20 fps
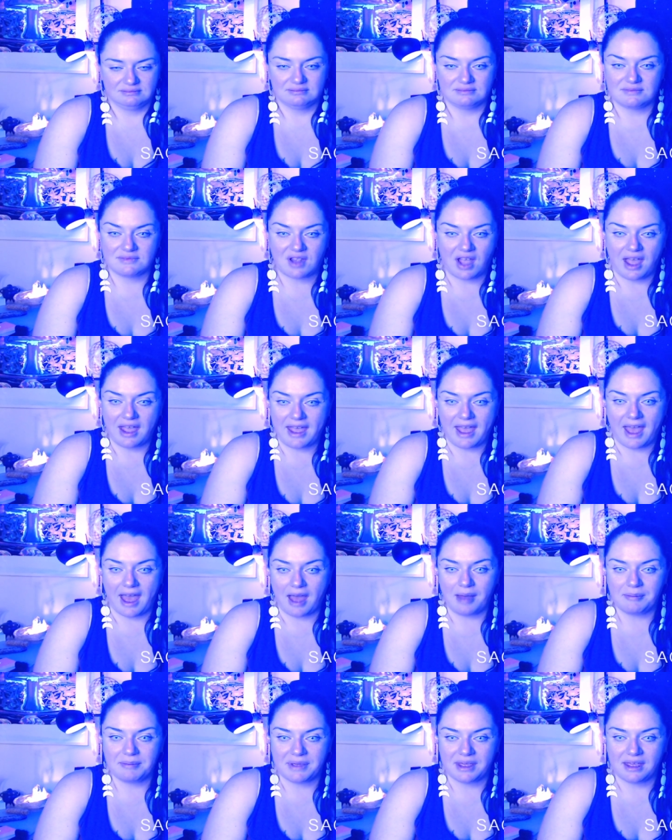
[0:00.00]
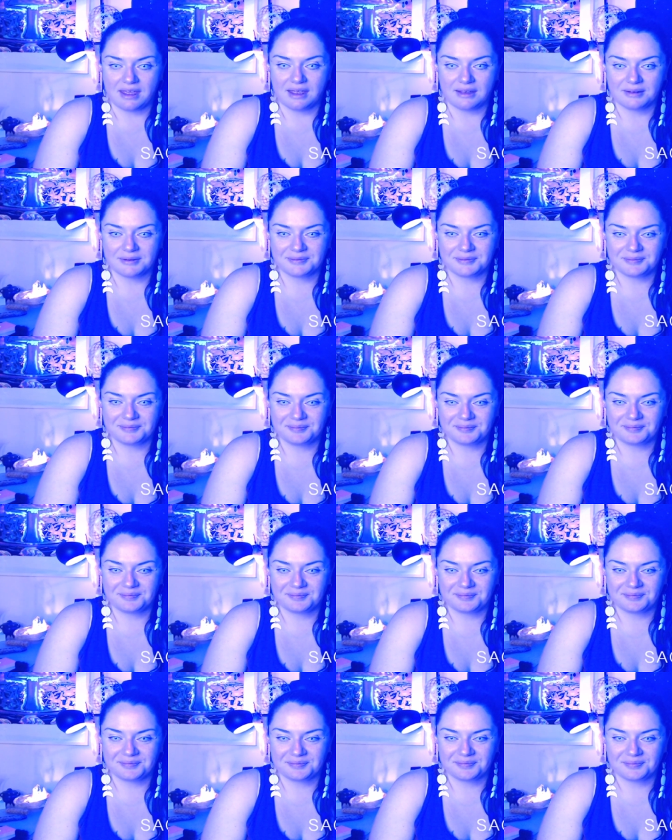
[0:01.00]
die happy
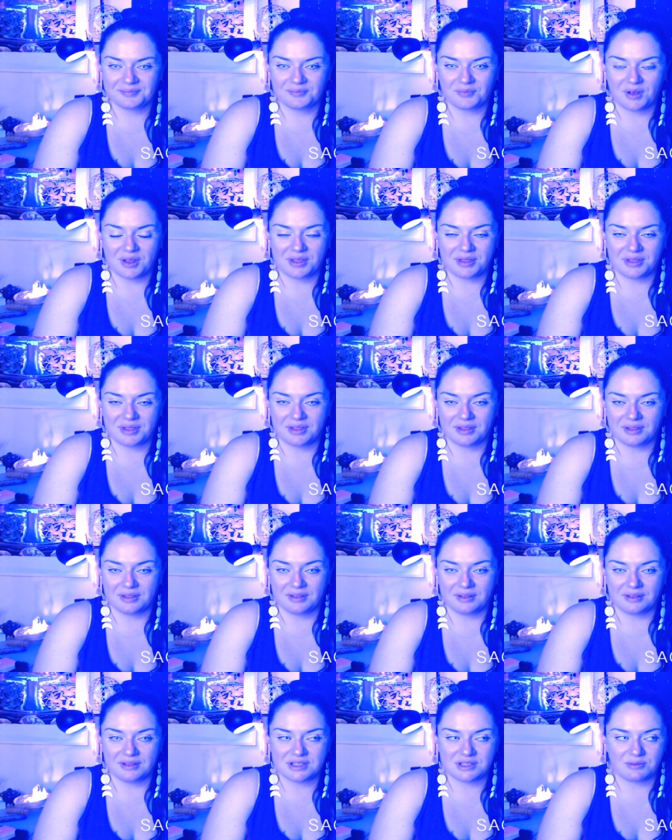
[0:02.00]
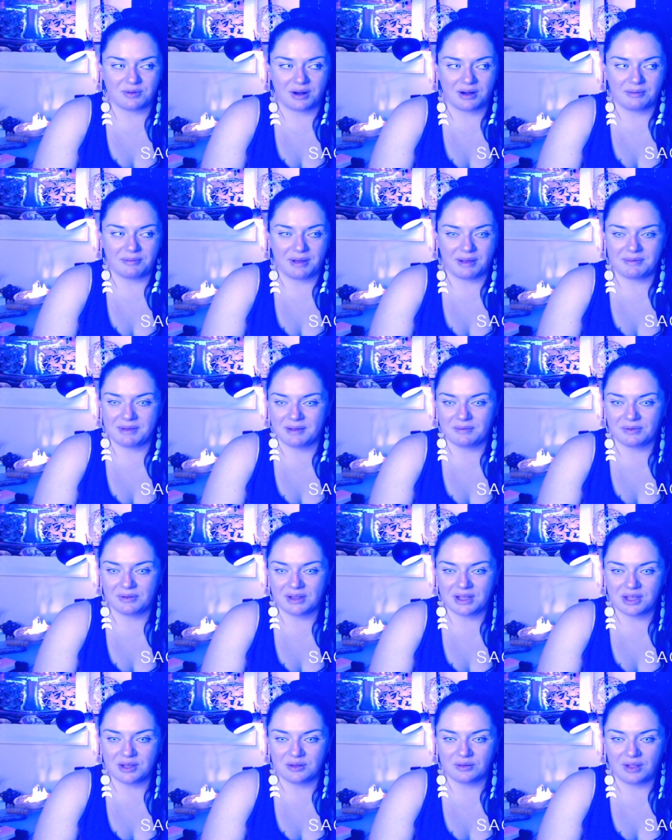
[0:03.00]
with surrounded by people that
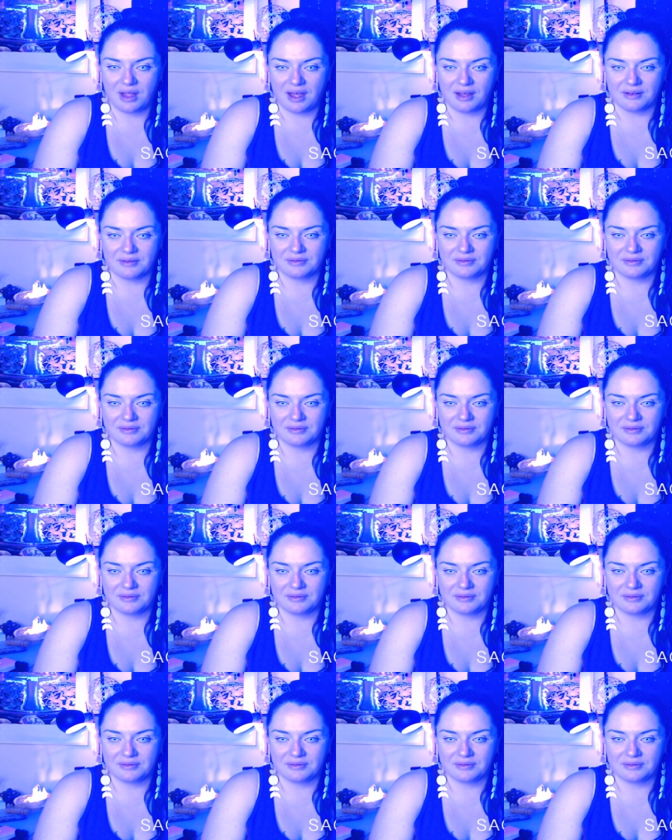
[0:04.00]
you love.